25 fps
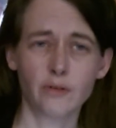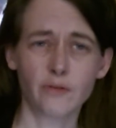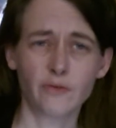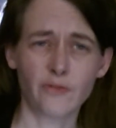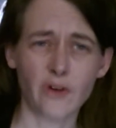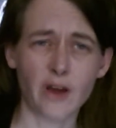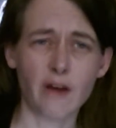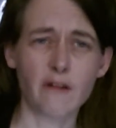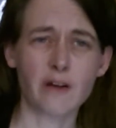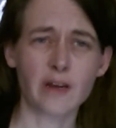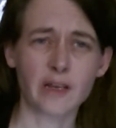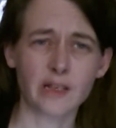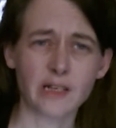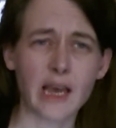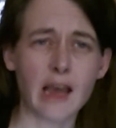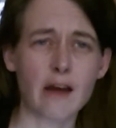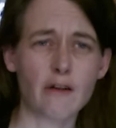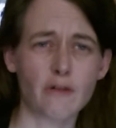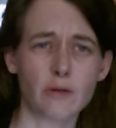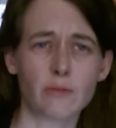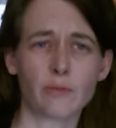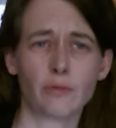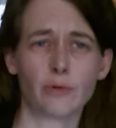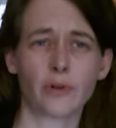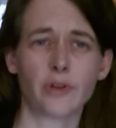very
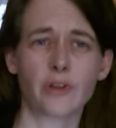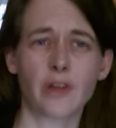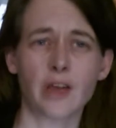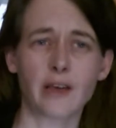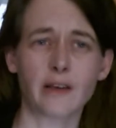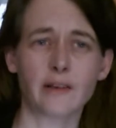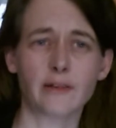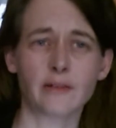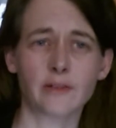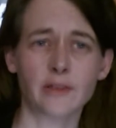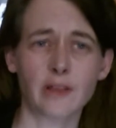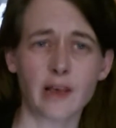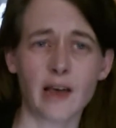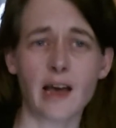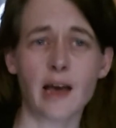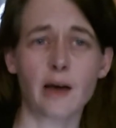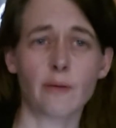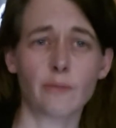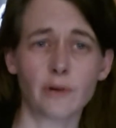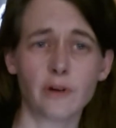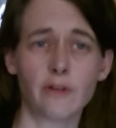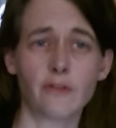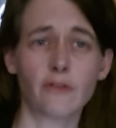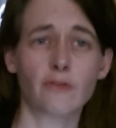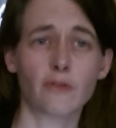terrible things that
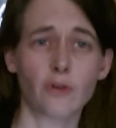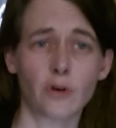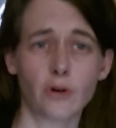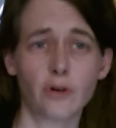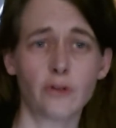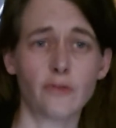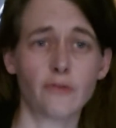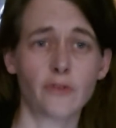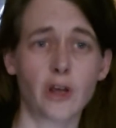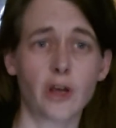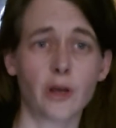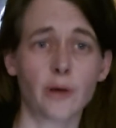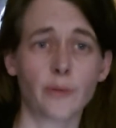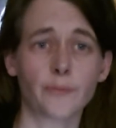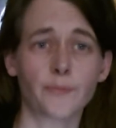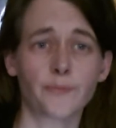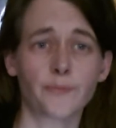happen in front of you.